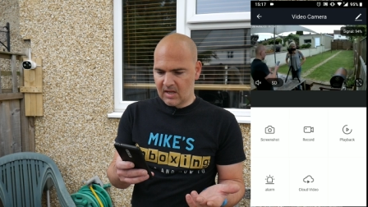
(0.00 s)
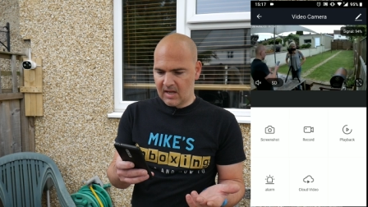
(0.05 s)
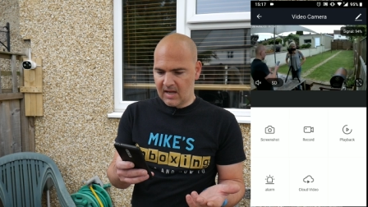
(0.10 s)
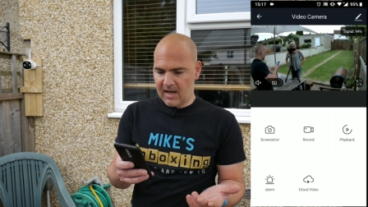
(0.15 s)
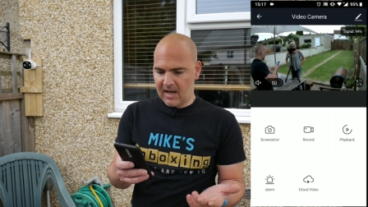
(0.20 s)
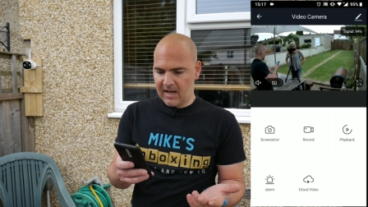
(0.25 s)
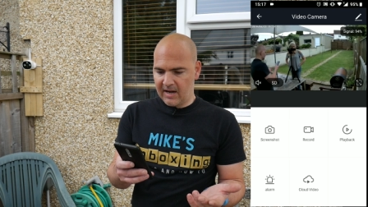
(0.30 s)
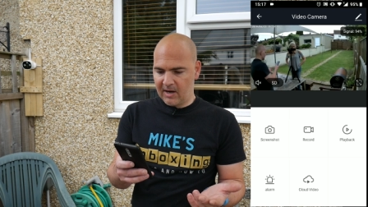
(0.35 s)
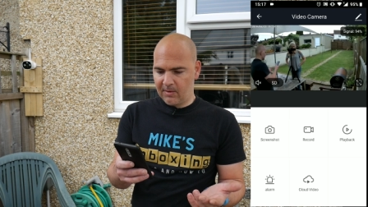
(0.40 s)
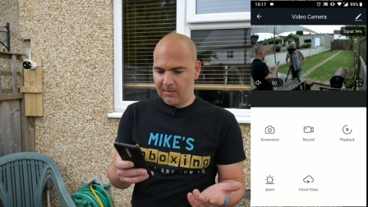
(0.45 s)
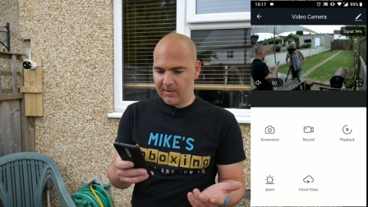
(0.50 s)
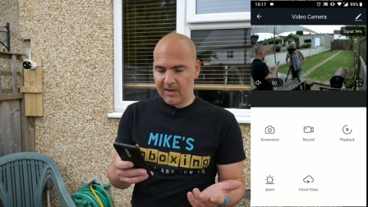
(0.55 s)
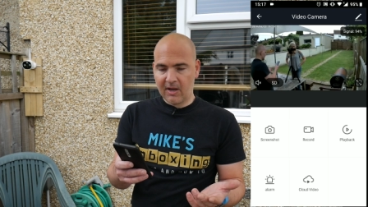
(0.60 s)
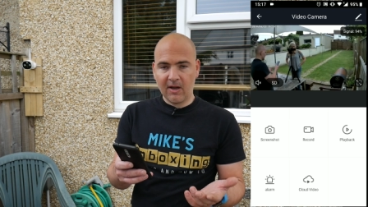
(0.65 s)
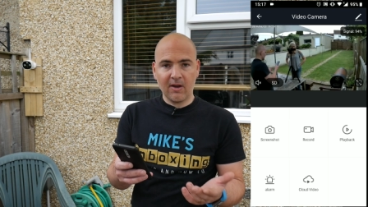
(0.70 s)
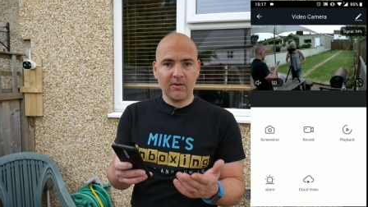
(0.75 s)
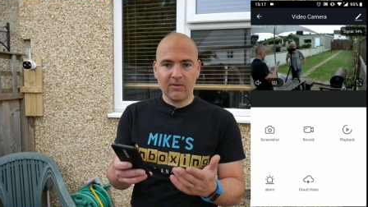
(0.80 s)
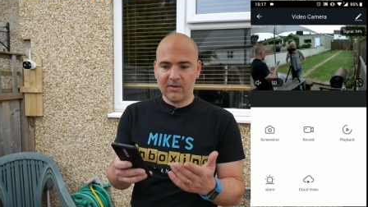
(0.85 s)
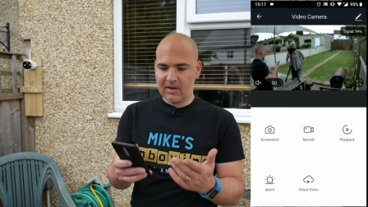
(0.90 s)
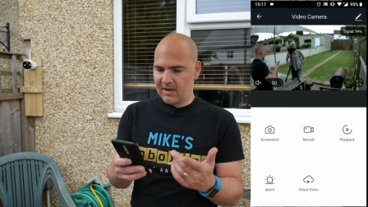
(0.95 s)
And there we
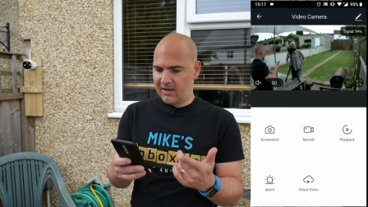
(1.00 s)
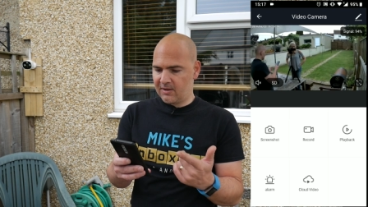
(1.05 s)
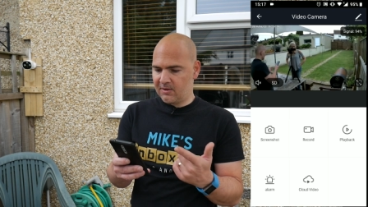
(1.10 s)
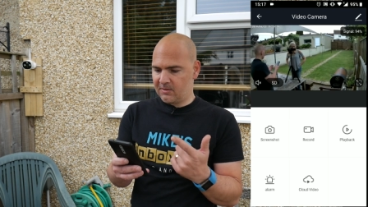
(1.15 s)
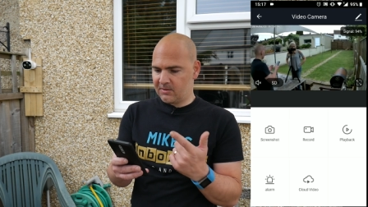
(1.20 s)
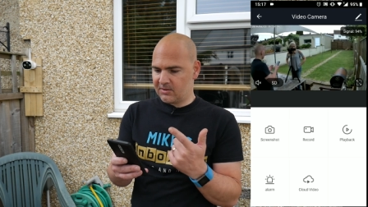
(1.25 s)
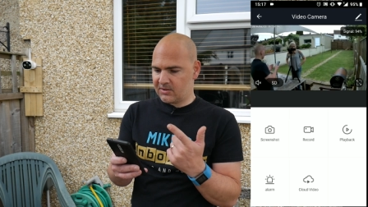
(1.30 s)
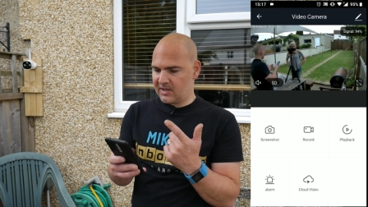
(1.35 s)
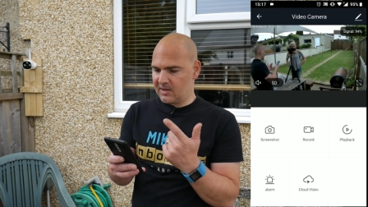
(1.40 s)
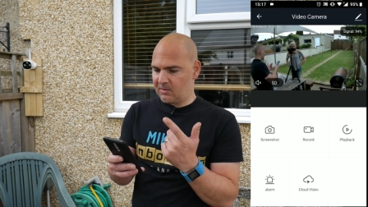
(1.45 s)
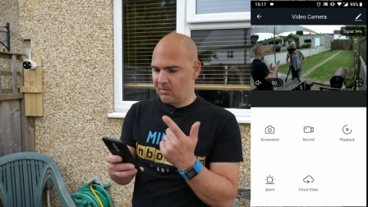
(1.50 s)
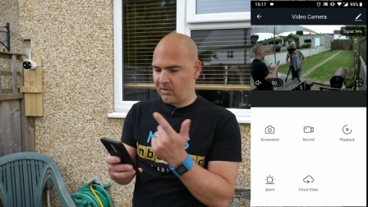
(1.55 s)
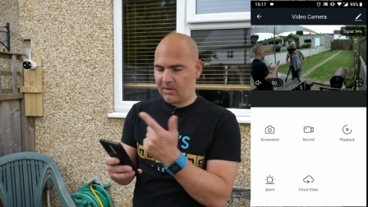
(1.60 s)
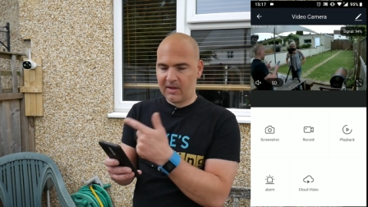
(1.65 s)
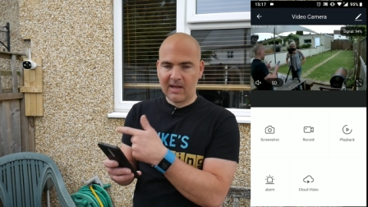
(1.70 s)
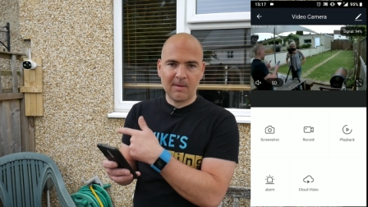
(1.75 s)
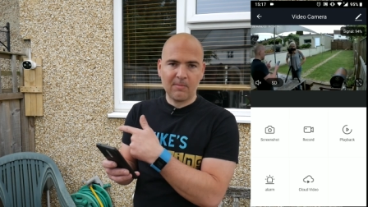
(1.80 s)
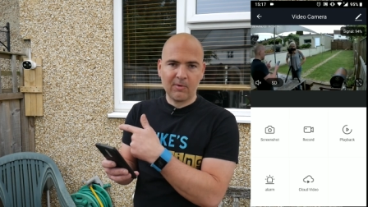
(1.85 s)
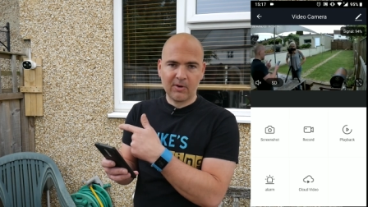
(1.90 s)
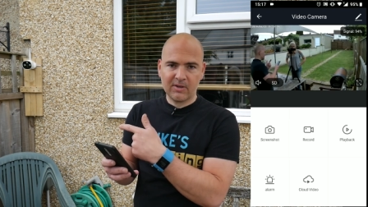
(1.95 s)
go, now you can see what the
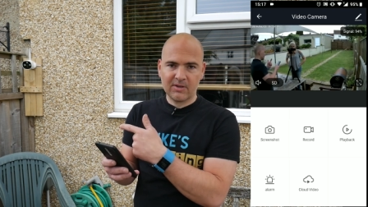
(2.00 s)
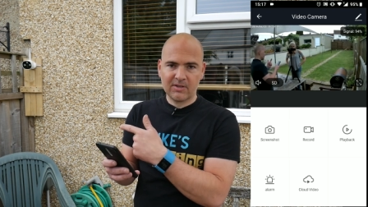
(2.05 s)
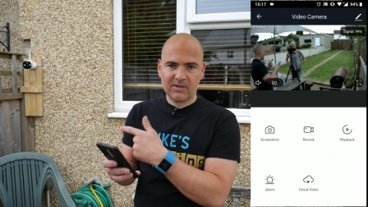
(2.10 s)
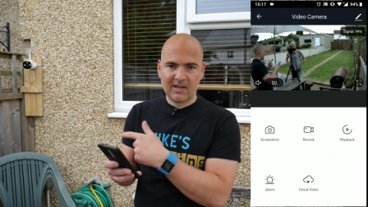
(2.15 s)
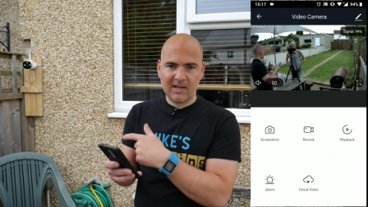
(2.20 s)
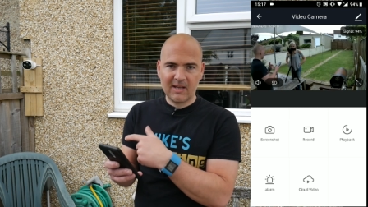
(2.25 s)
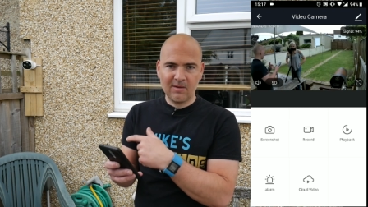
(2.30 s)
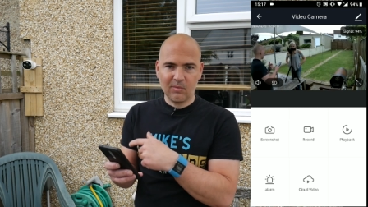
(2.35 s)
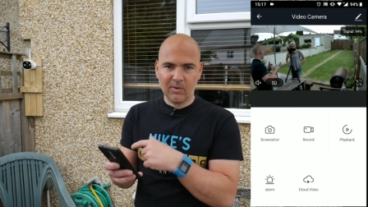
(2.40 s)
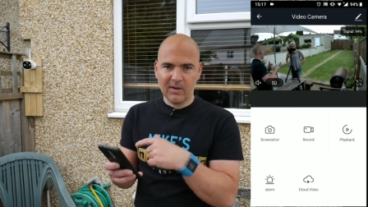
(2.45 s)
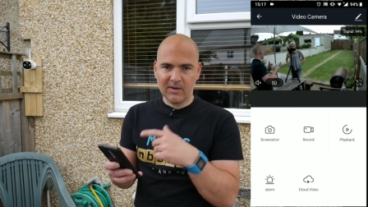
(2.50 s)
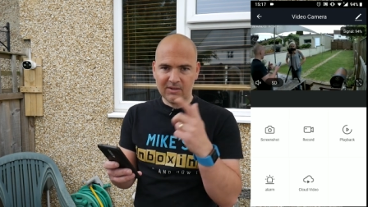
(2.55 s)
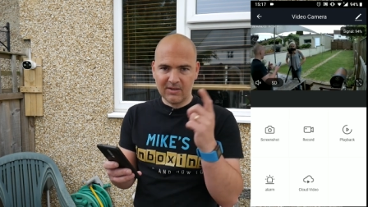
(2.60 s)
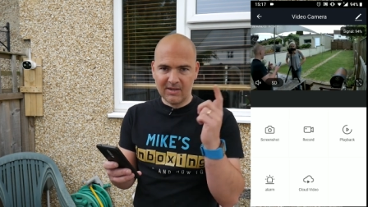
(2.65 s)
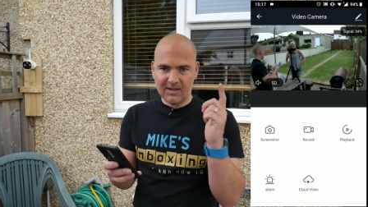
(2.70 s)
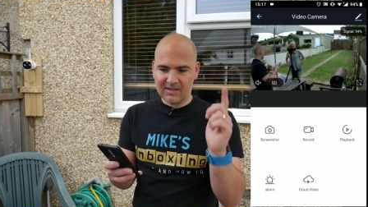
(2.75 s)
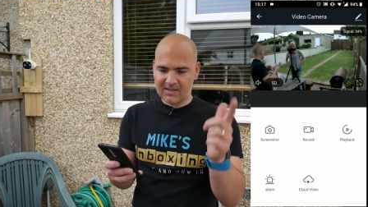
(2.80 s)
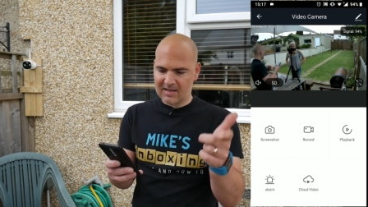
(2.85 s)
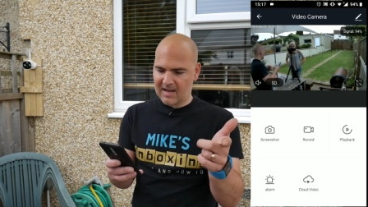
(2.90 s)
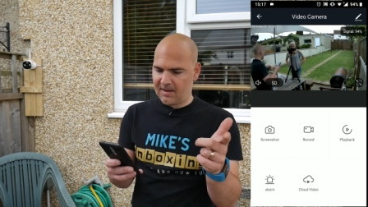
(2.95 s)
camera can see, which
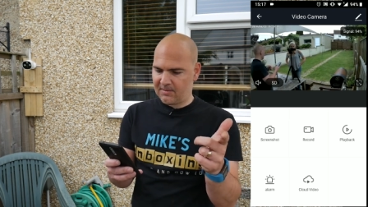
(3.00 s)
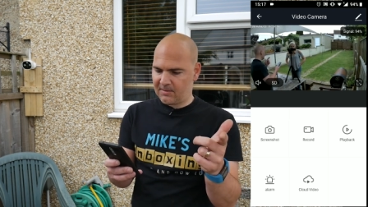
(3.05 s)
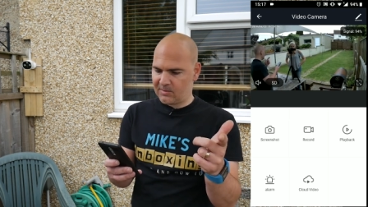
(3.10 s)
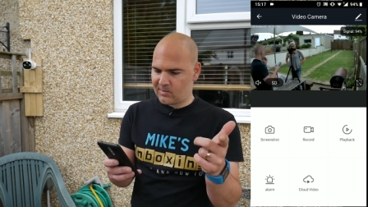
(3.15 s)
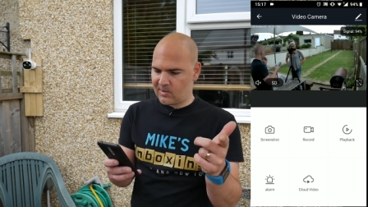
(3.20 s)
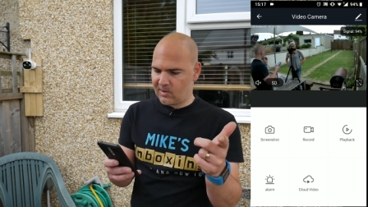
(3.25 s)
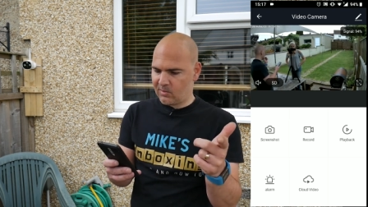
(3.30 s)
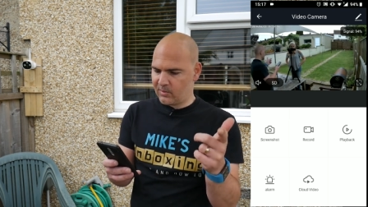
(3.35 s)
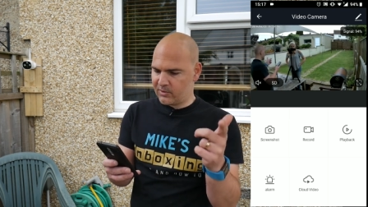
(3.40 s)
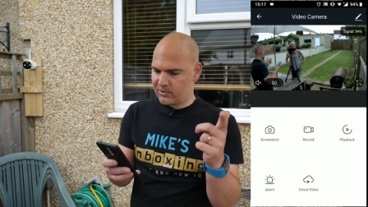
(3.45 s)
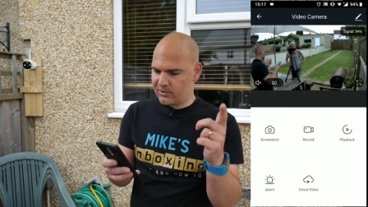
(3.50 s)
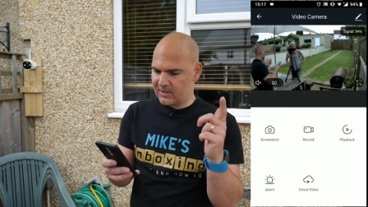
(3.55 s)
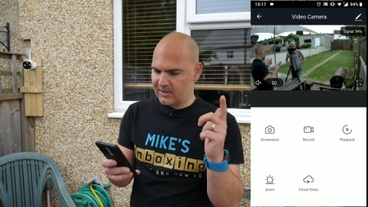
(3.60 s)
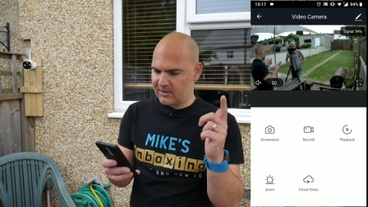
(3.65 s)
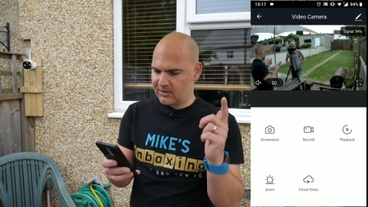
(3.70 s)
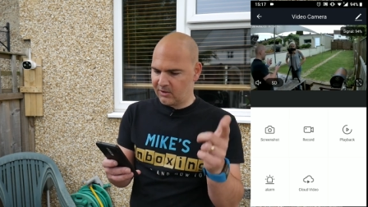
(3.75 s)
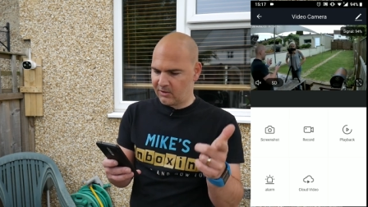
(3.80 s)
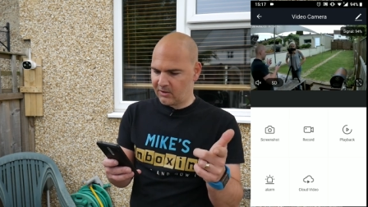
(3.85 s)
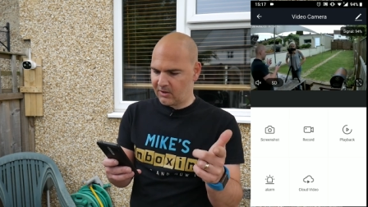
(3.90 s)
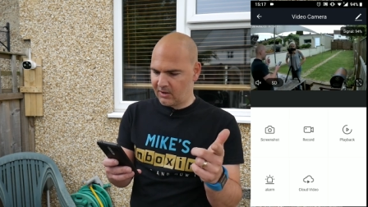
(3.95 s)
is Kath as well, which
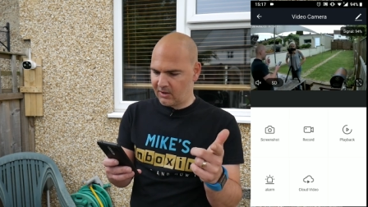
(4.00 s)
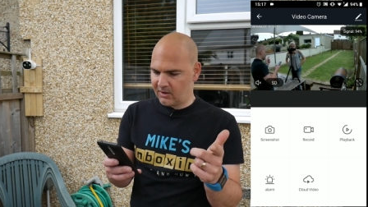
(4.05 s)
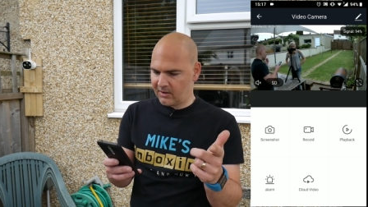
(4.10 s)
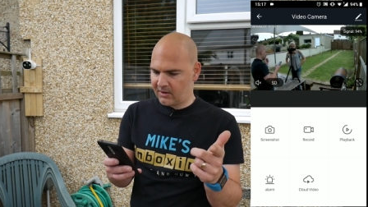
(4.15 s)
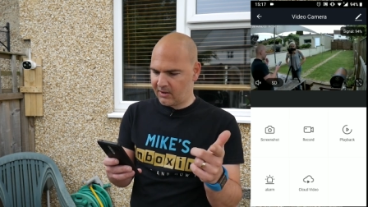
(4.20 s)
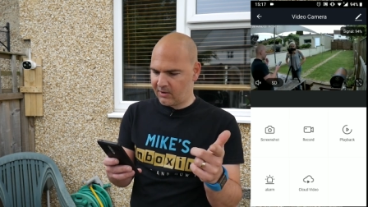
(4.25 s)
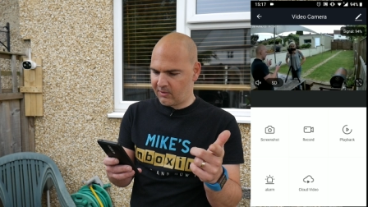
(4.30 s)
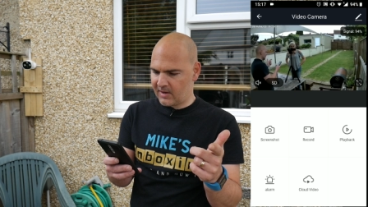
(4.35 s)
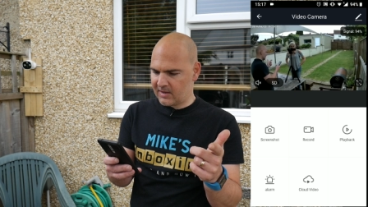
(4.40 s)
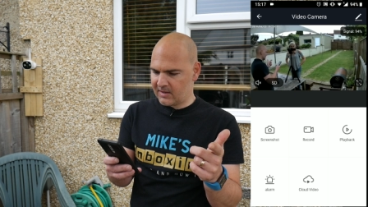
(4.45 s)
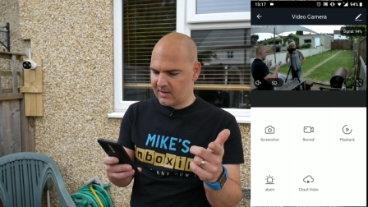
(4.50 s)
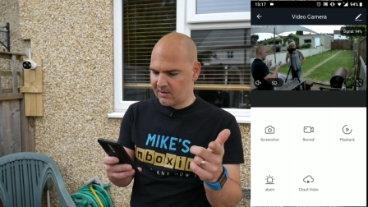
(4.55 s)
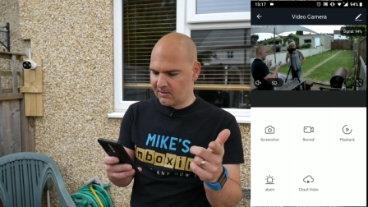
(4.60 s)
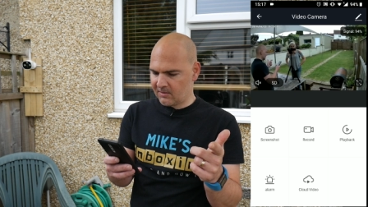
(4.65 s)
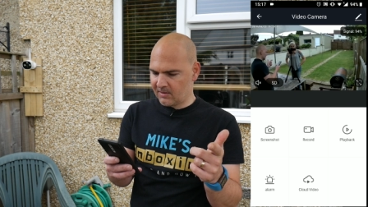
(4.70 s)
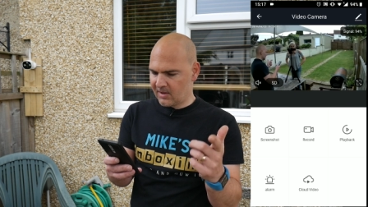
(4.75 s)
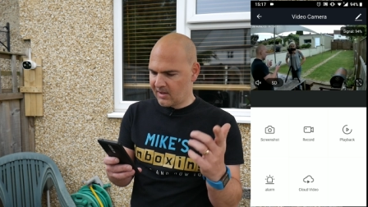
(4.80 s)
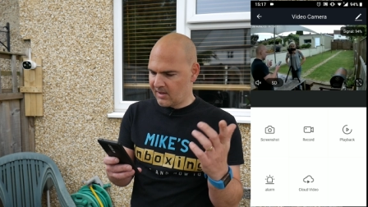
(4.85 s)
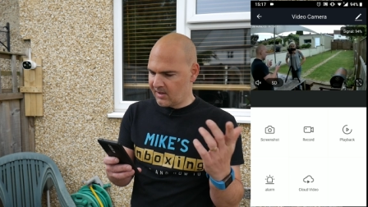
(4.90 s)
she's not going to like a great deal,